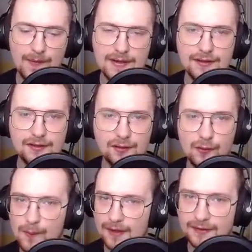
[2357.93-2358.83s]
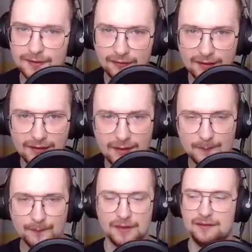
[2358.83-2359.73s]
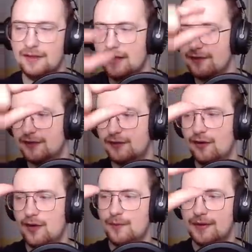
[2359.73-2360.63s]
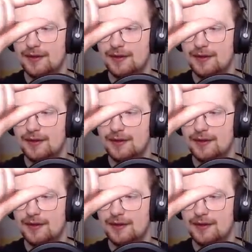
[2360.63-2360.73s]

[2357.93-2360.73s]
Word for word: page two, page three. So like at the top,